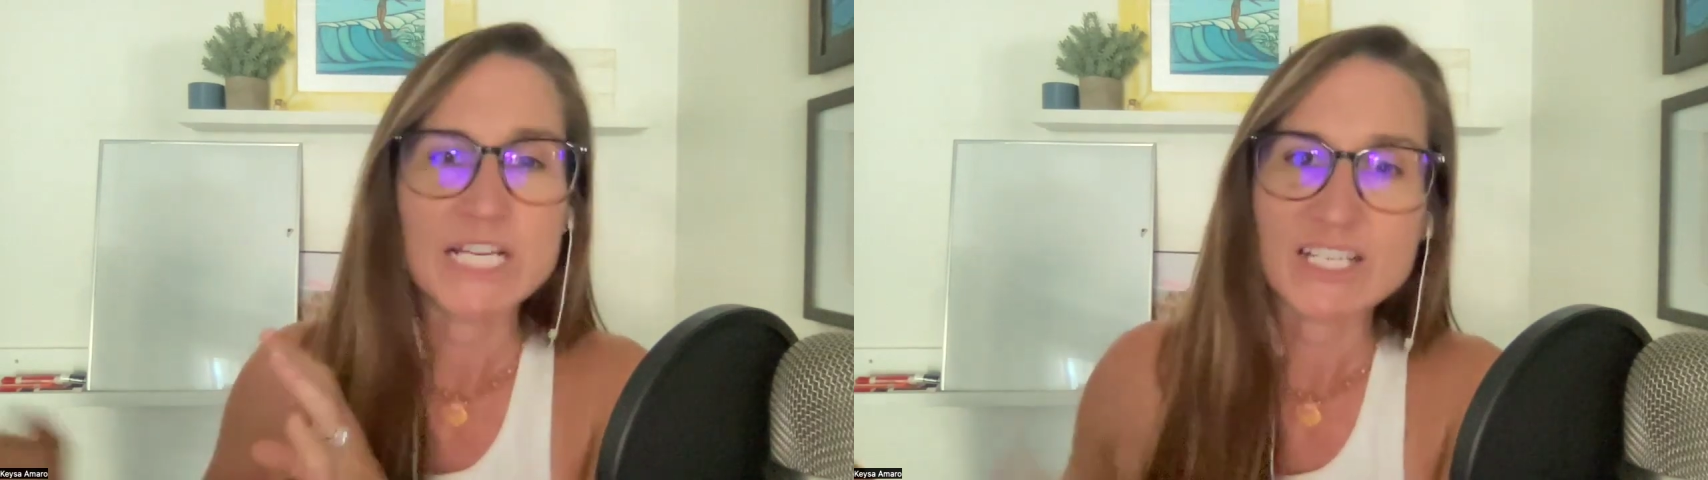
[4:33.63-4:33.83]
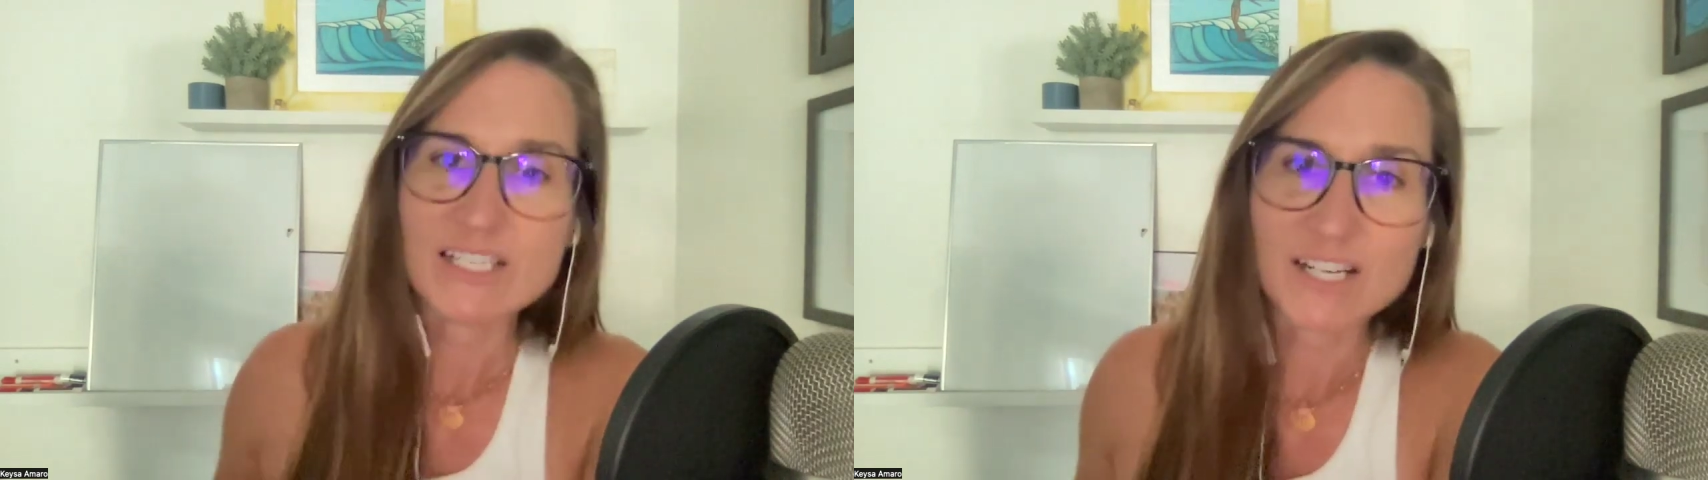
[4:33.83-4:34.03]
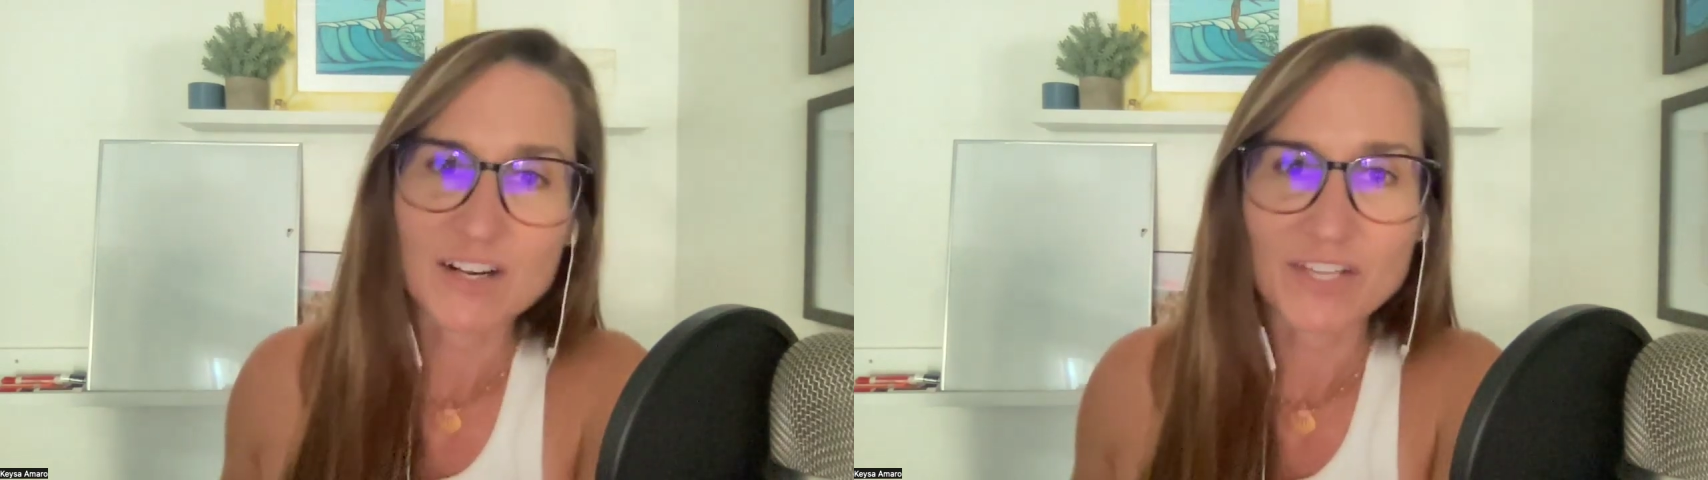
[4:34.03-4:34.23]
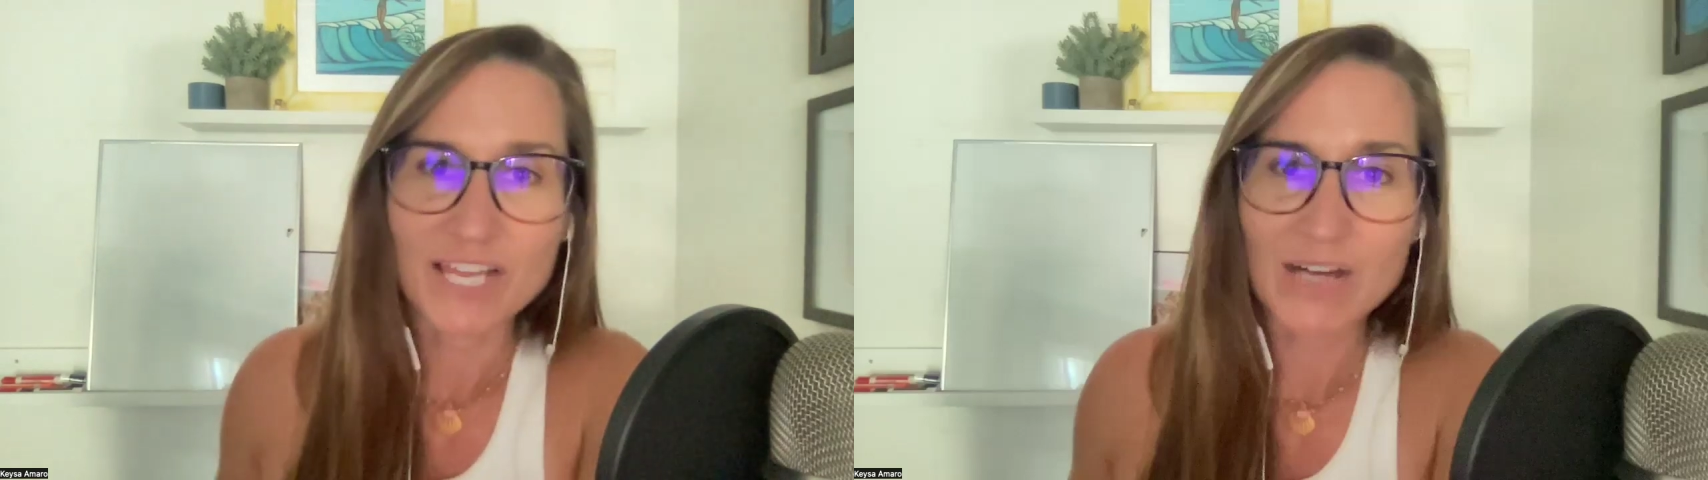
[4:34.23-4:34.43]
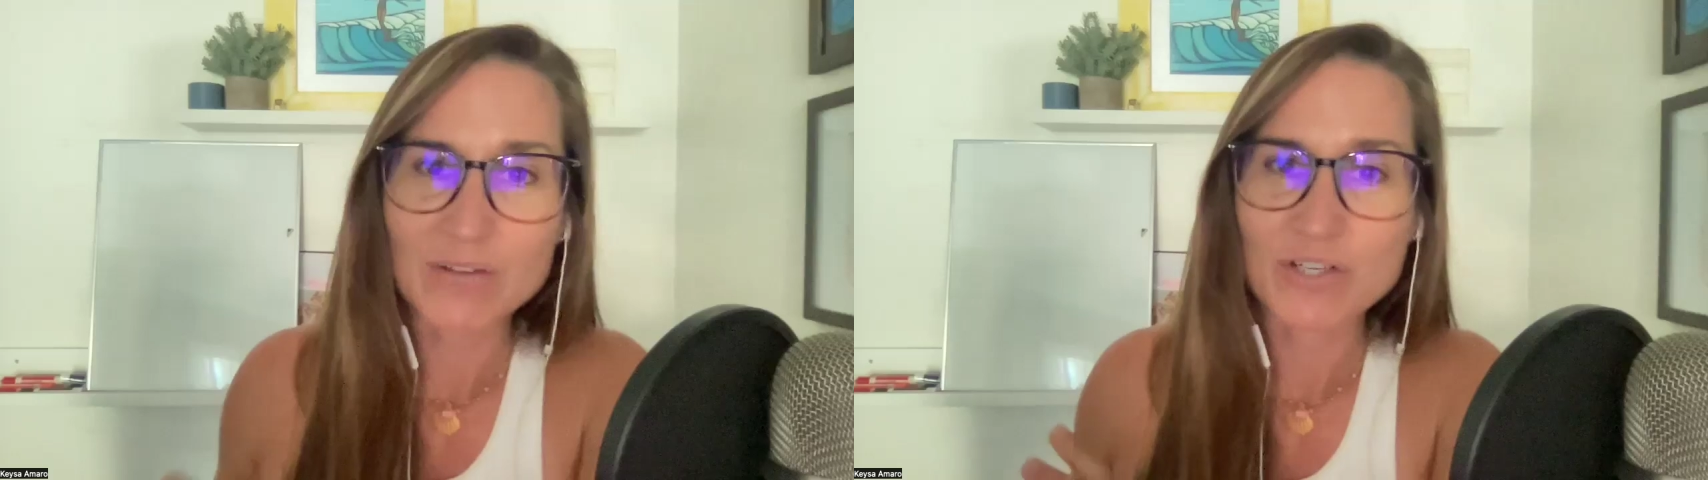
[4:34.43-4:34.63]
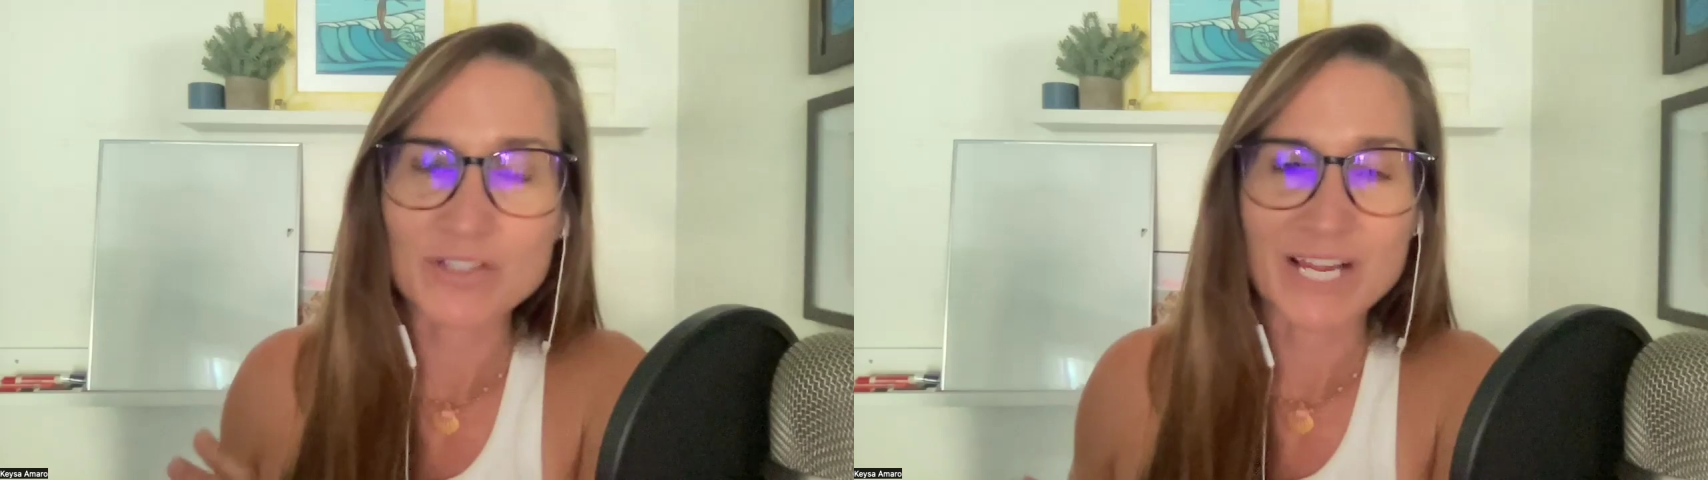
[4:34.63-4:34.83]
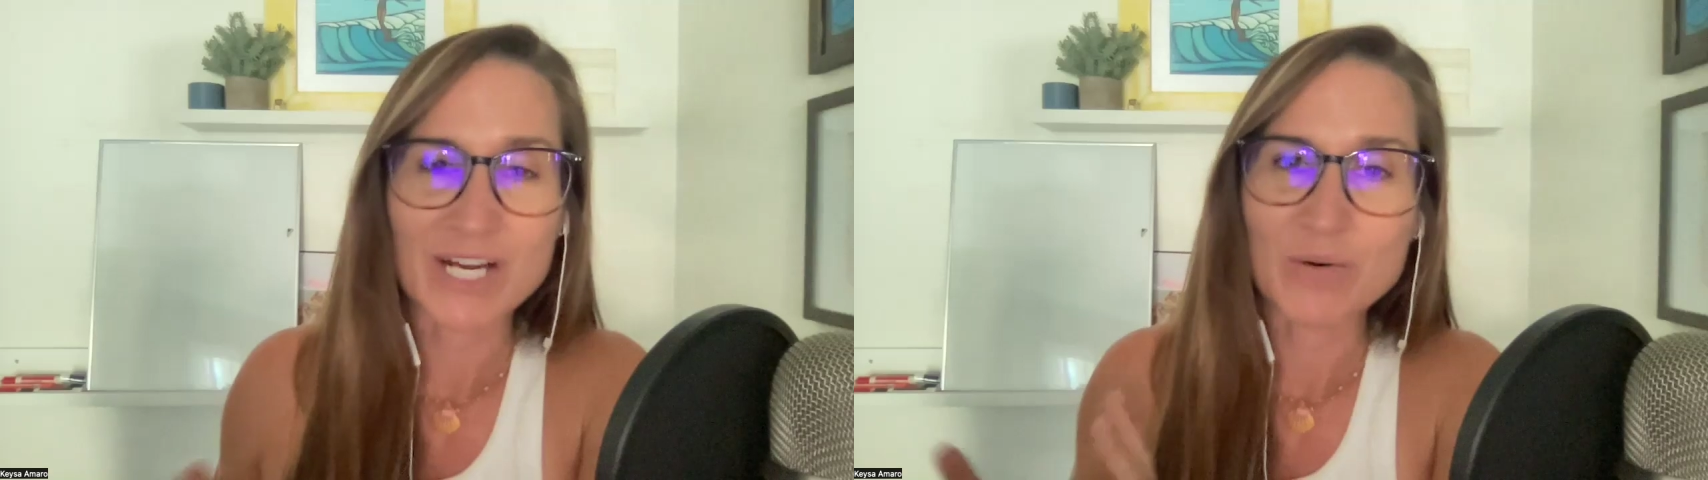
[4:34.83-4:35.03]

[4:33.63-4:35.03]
just sit on the couch all day